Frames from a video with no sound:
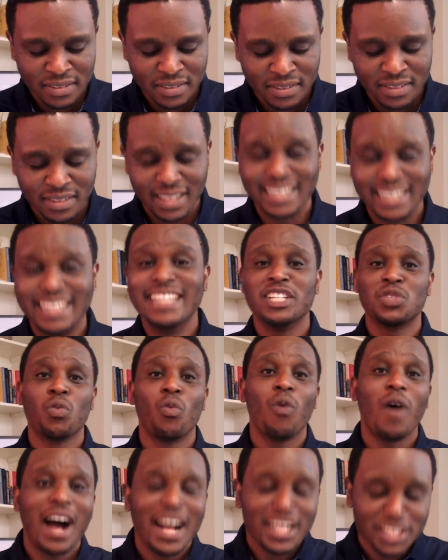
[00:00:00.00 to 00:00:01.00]
And he is
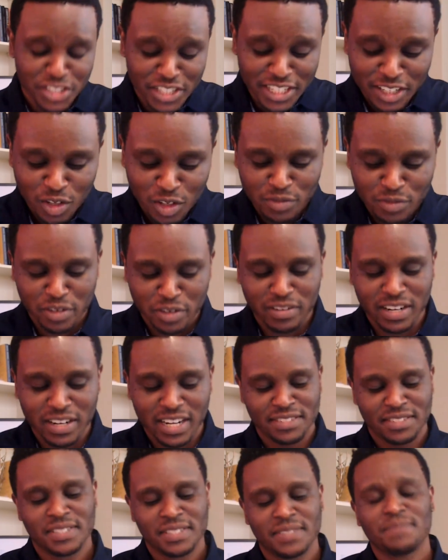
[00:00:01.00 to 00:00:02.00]
watching over
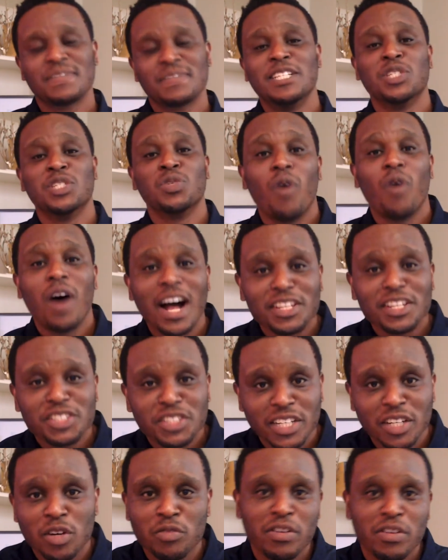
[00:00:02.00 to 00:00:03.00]
us. He's watching
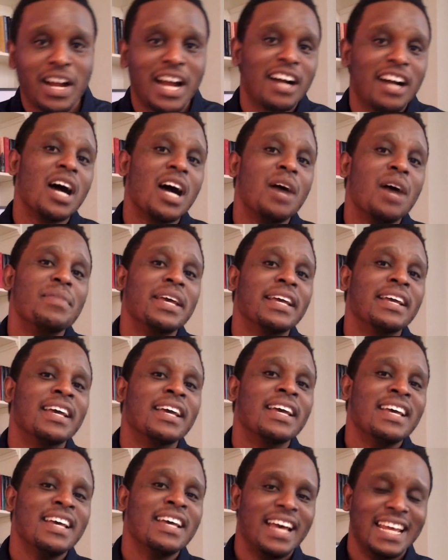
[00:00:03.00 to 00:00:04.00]
over our coming
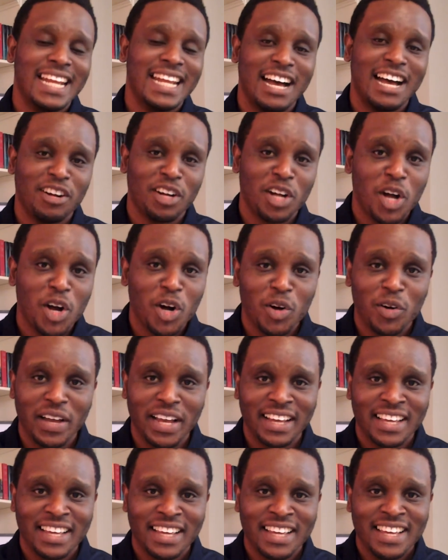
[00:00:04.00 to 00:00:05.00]
and our going.
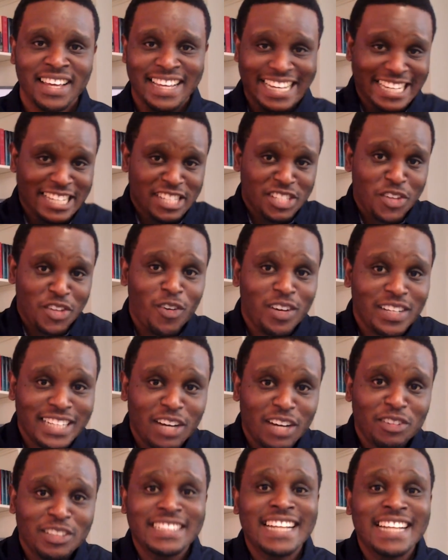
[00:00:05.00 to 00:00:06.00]
He's the one that
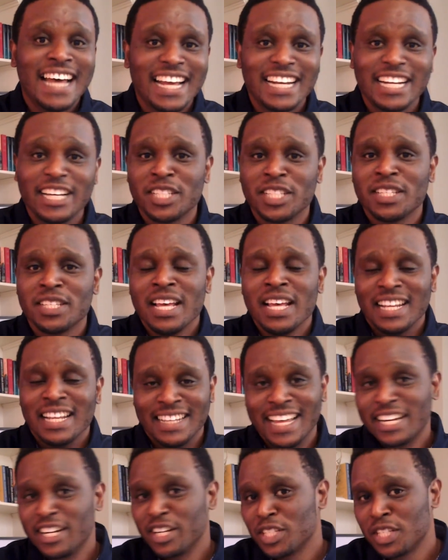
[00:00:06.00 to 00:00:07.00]
will not
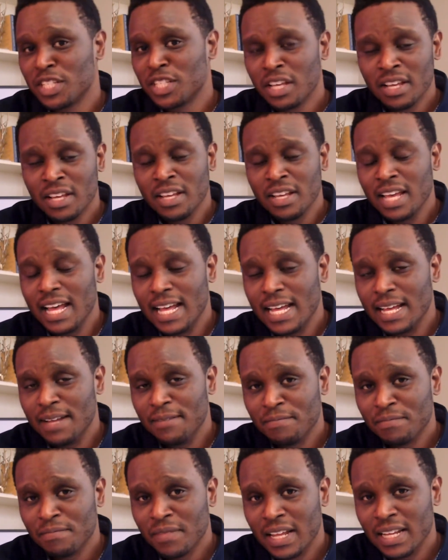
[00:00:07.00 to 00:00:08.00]
let
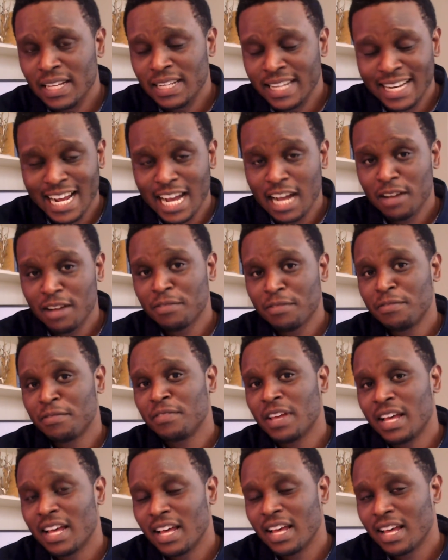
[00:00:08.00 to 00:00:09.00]

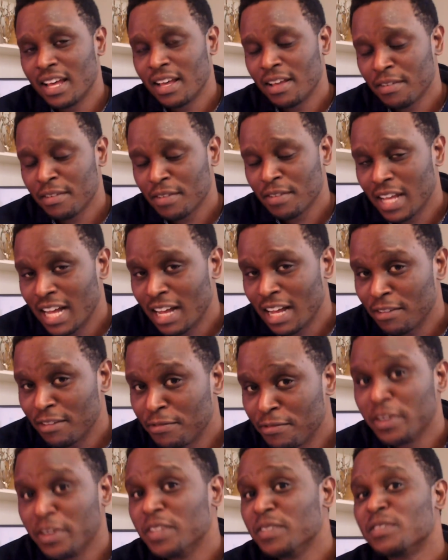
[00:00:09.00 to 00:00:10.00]
our
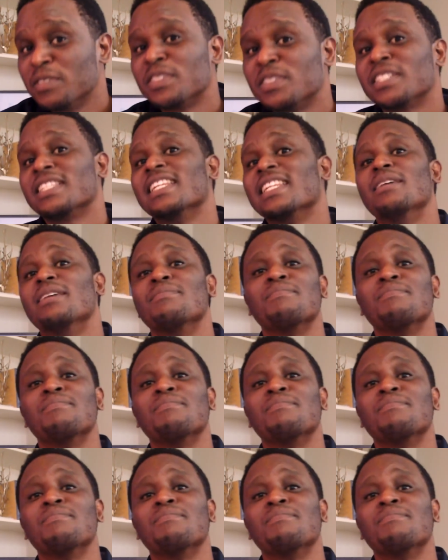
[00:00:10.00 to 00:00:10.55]
foot slip.